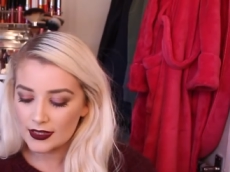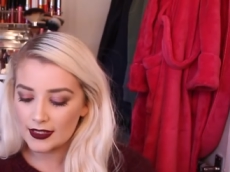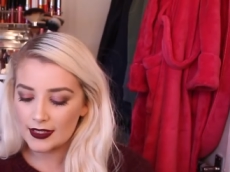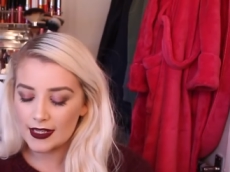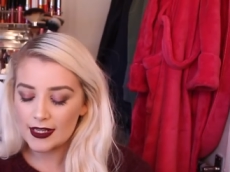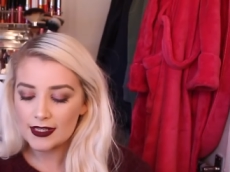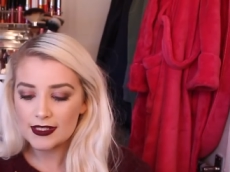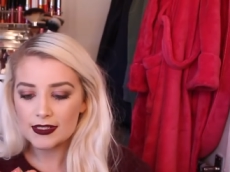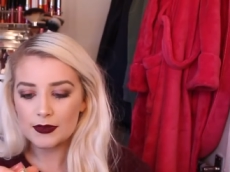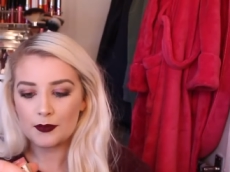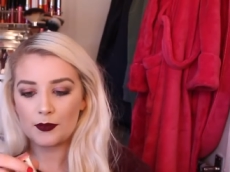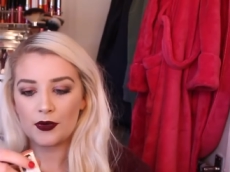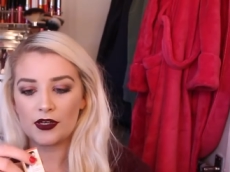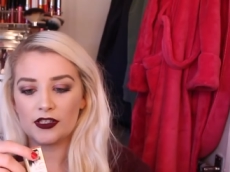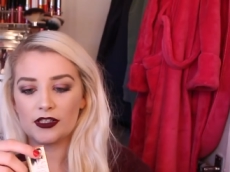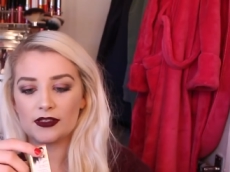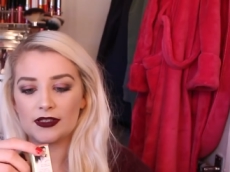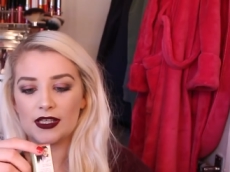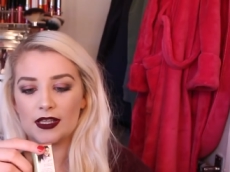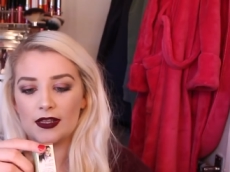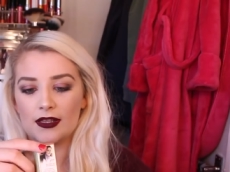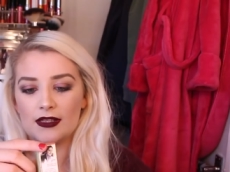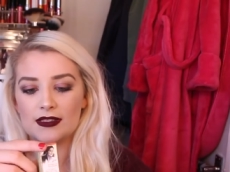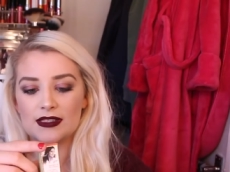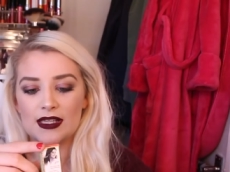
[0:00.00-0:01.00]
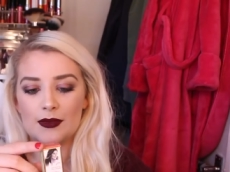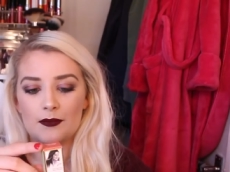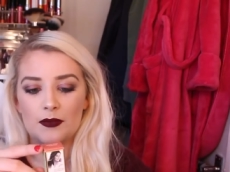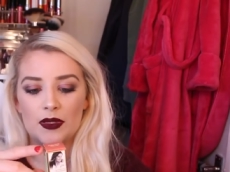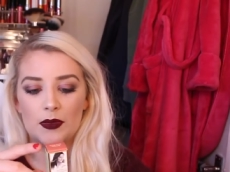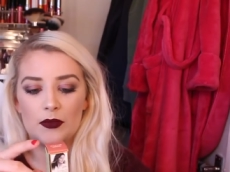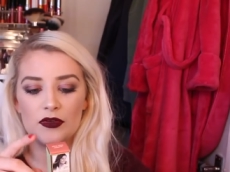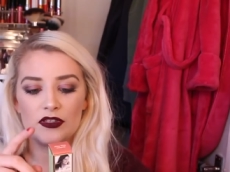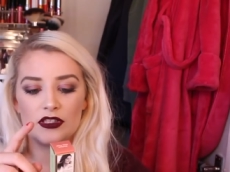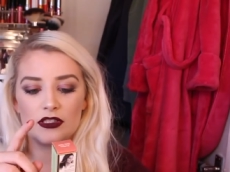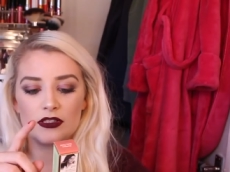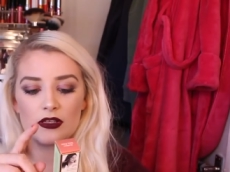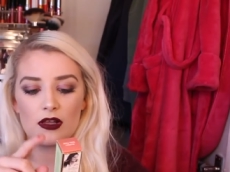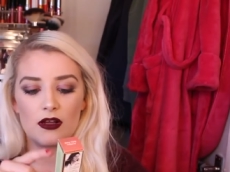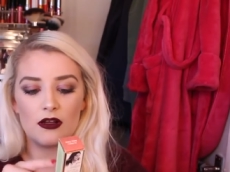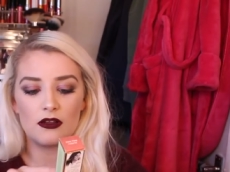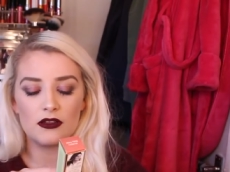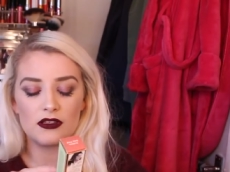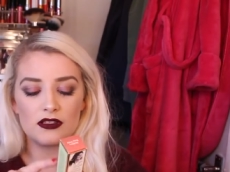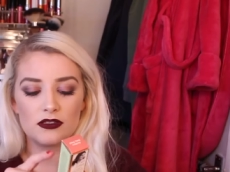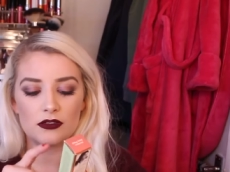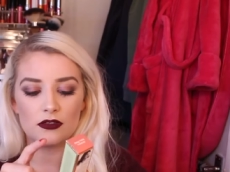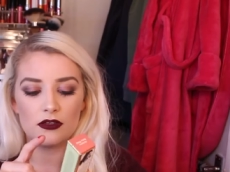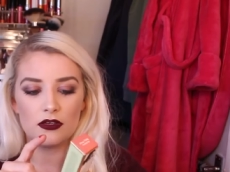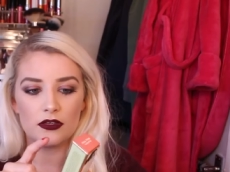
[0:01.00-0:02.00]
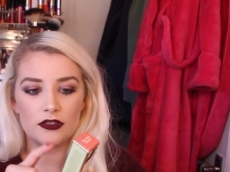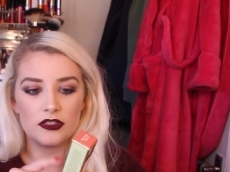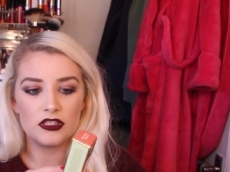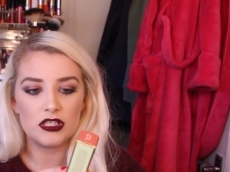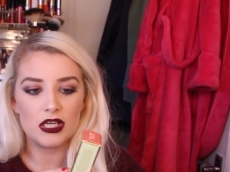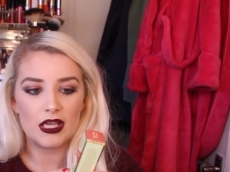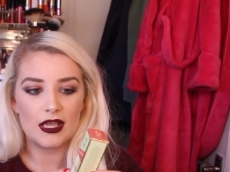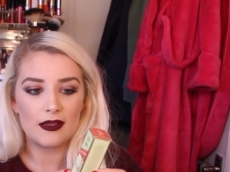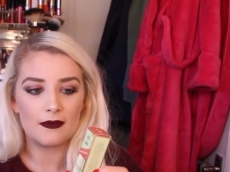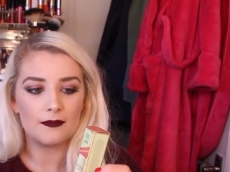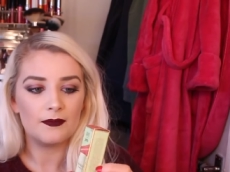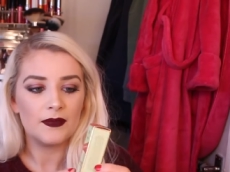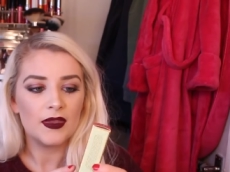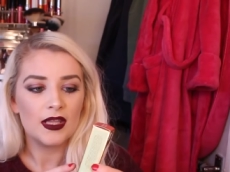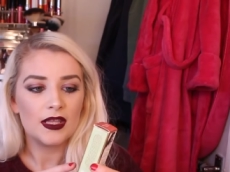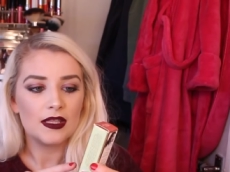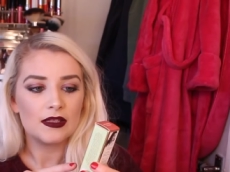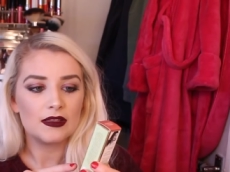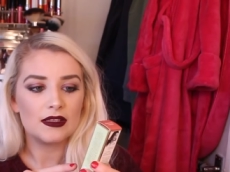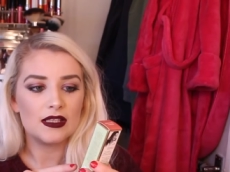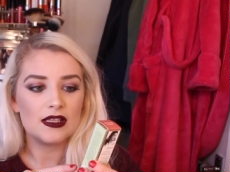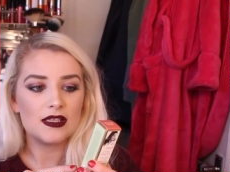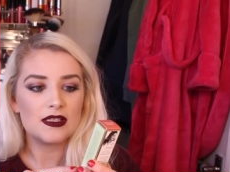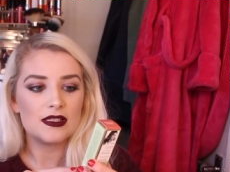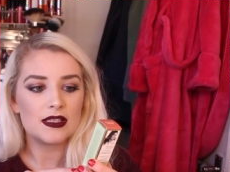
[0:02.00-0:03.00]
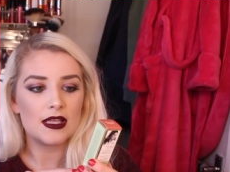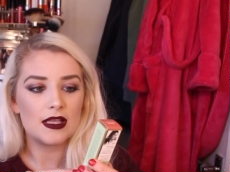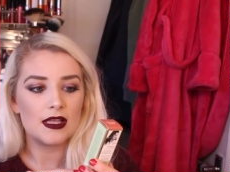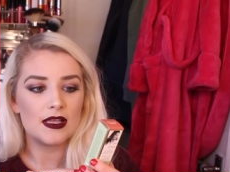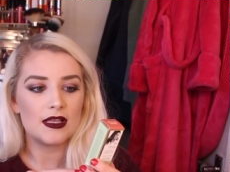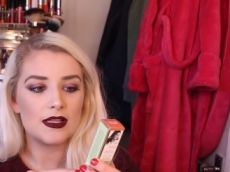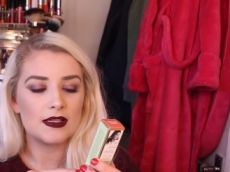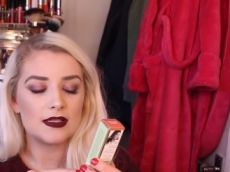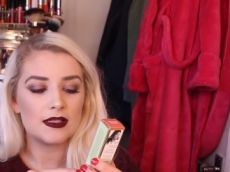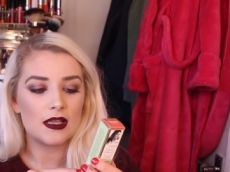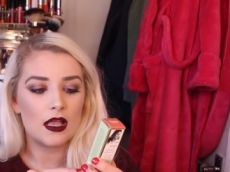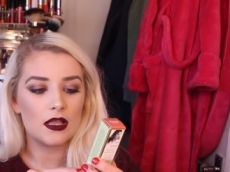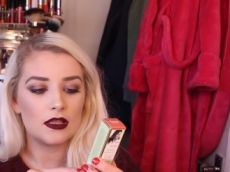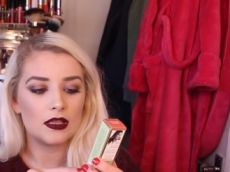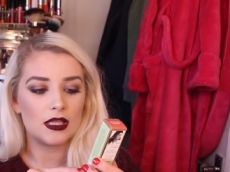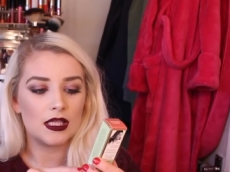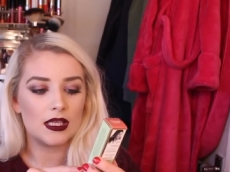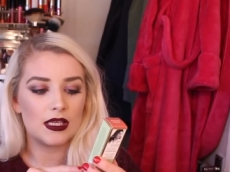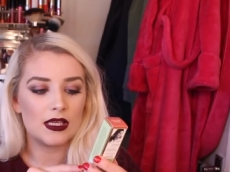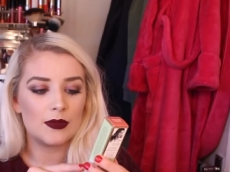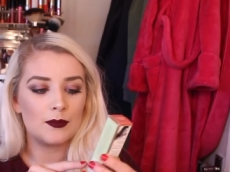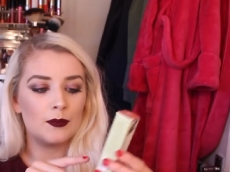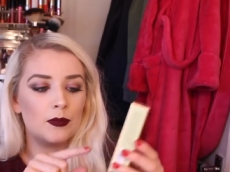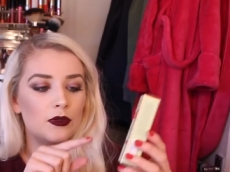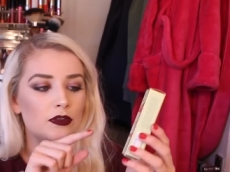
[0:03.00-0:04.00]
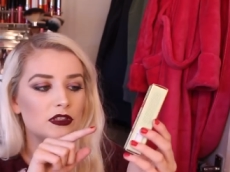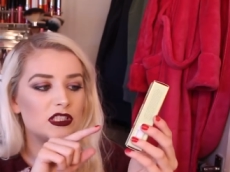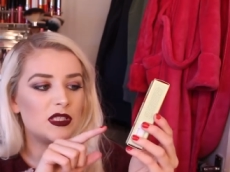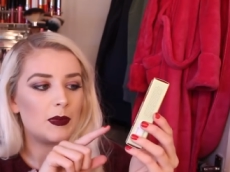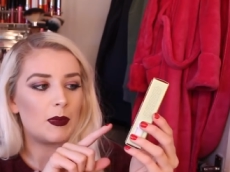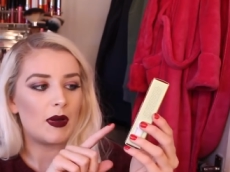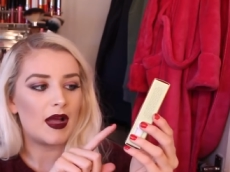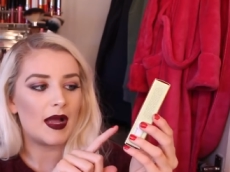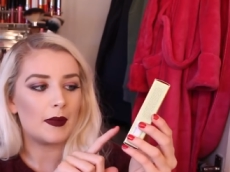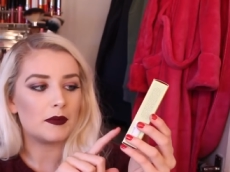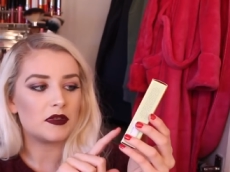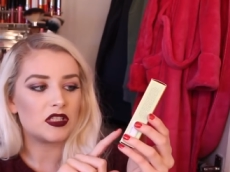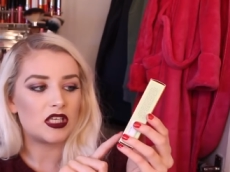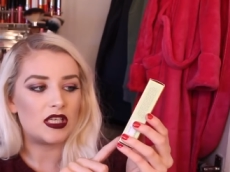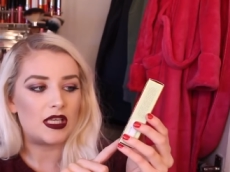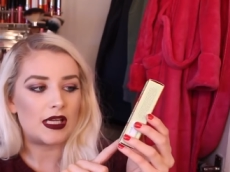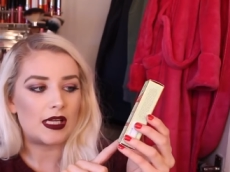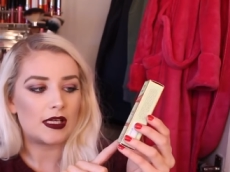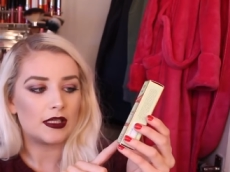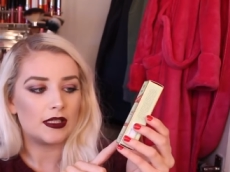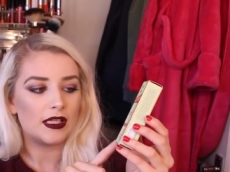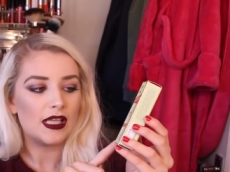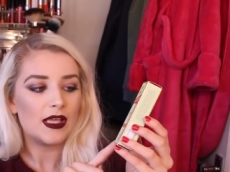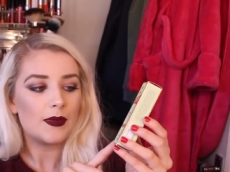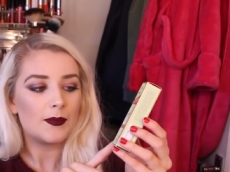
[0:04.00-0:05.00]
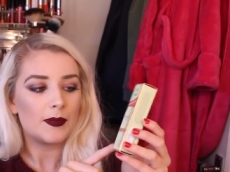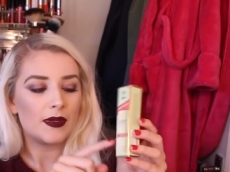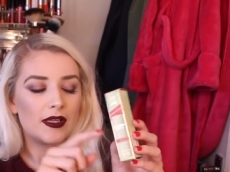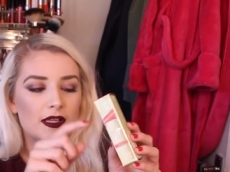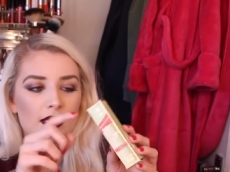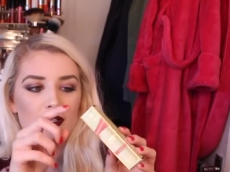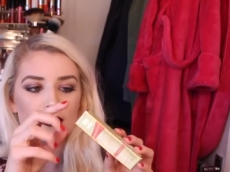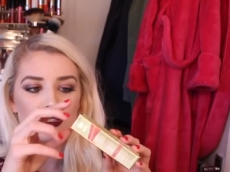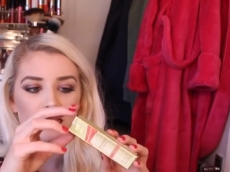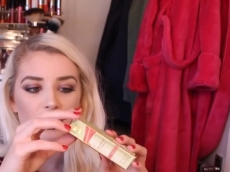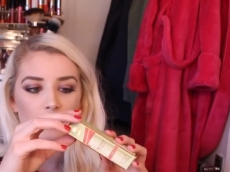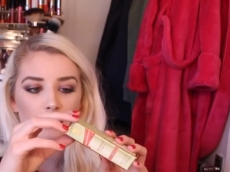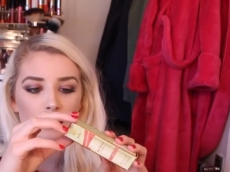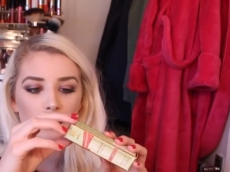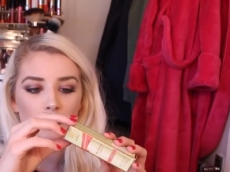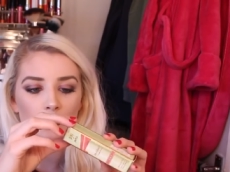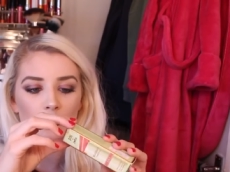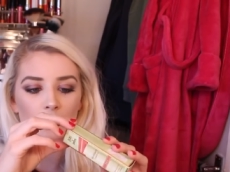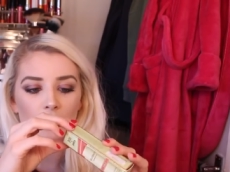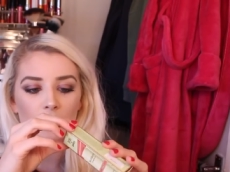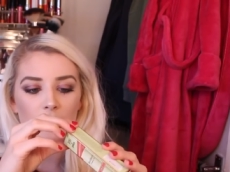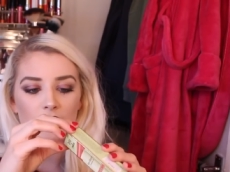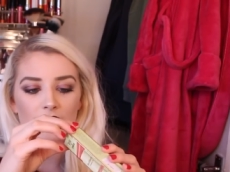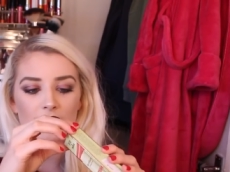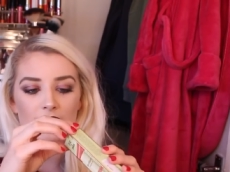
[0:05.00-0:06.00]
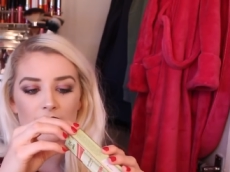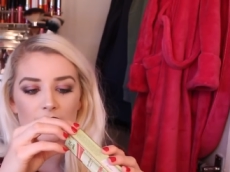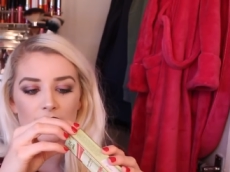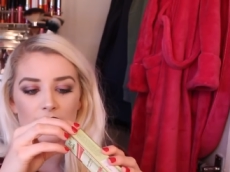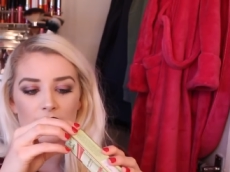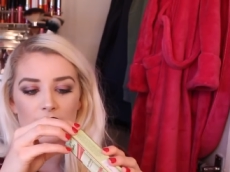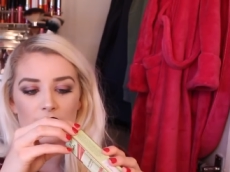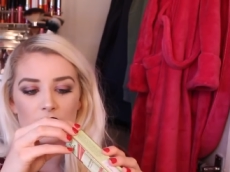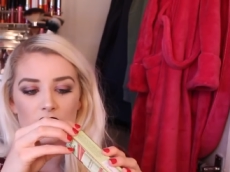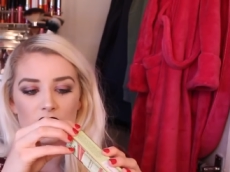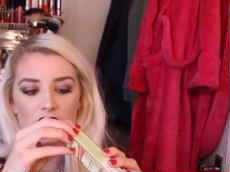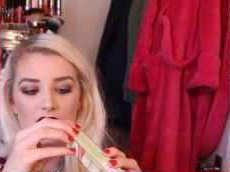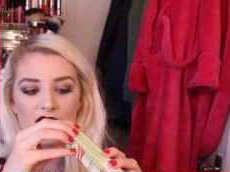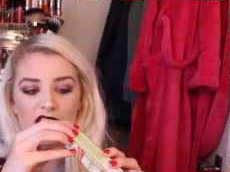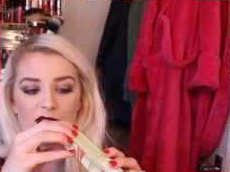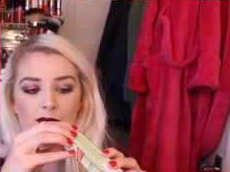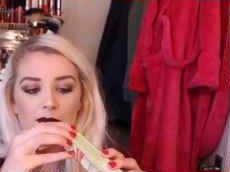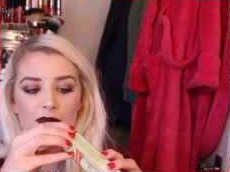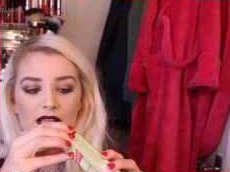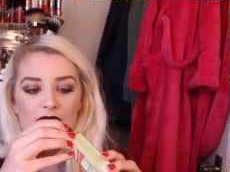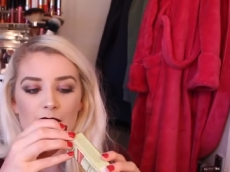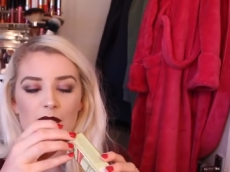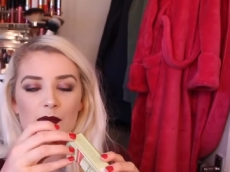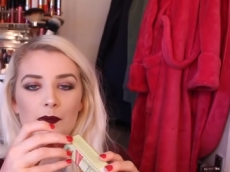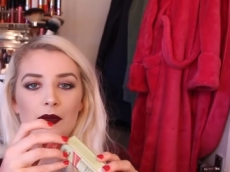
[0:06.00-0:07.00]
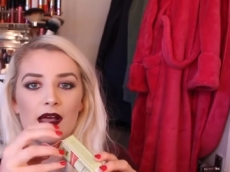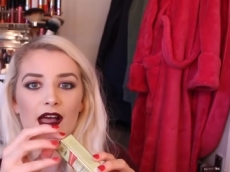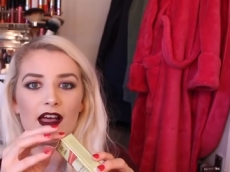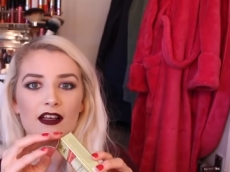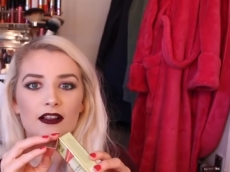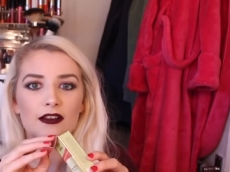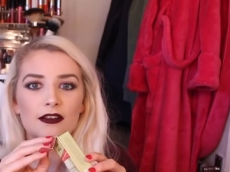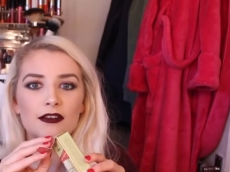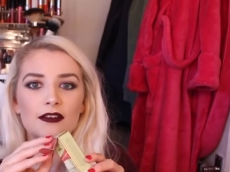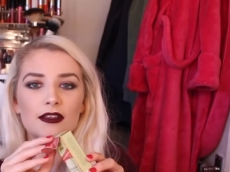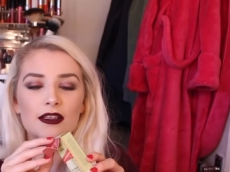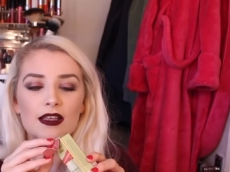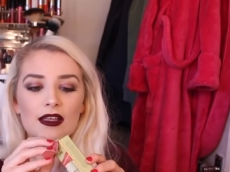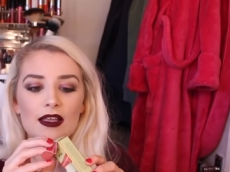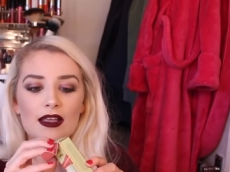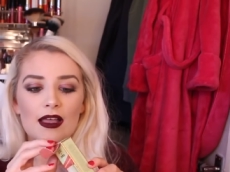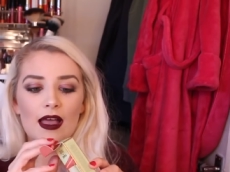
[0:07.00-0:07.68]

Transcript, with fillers: The last product that they sent me, which is also new, this is the Multi Balm Cheek and Lip two in one in the shade Baby Petal.